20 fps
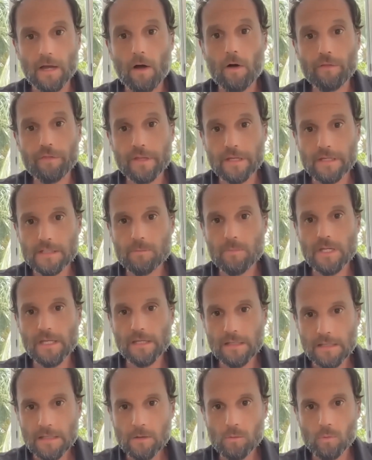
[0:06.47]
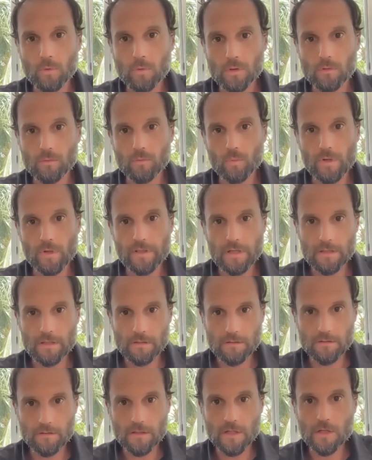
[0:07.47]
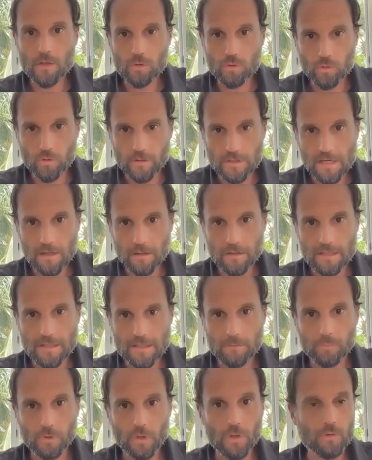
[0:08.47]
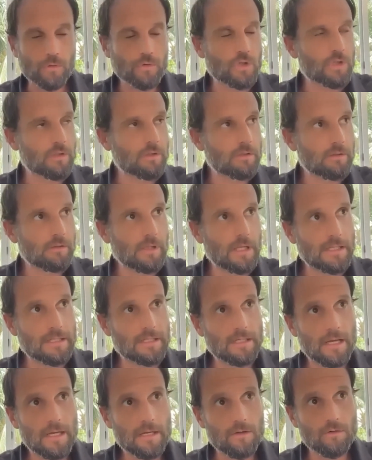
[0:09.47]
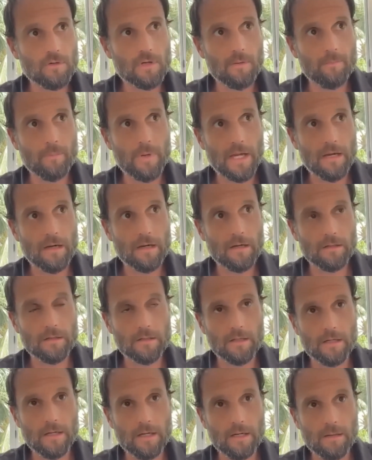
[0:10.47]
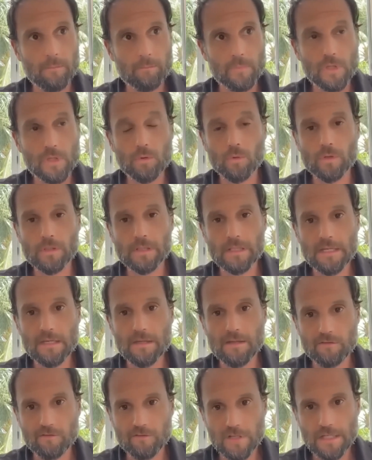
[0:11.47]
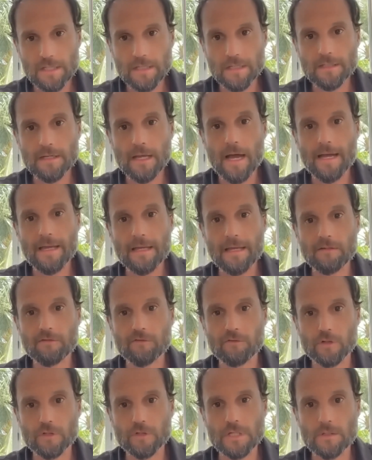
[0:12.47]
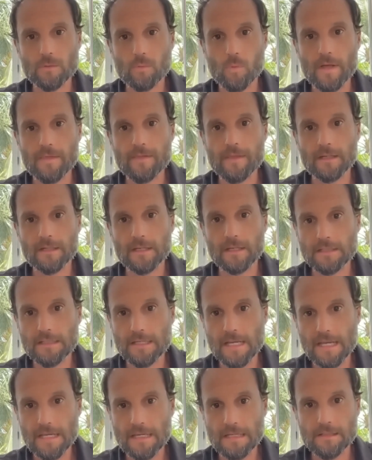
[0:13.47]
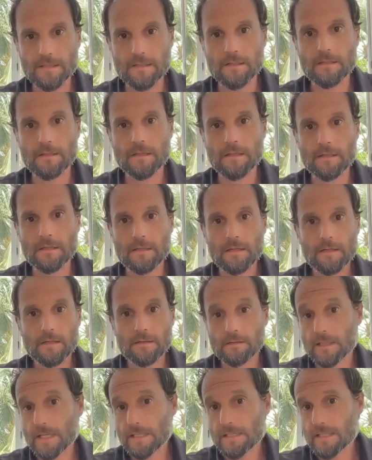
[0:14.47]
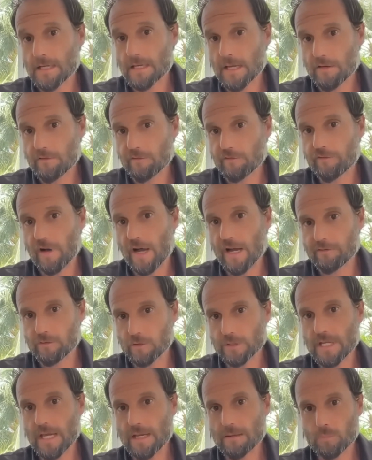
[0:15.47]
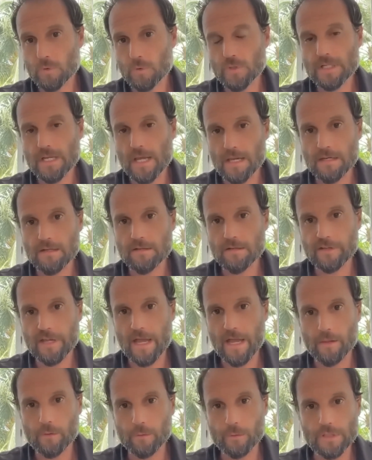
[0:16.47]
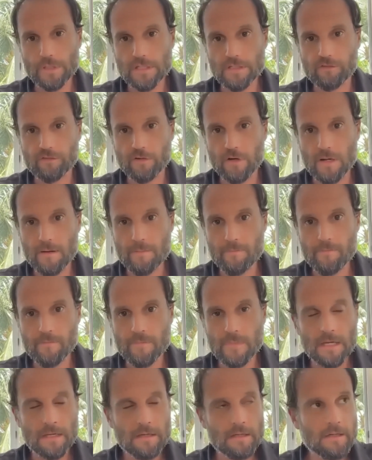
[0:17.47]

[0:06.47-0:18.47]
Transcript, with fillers: all things being equal within the nutritarian approach, let's say you compared a purely vegan diet versus one that contained, let's say, five or ten percent of calories from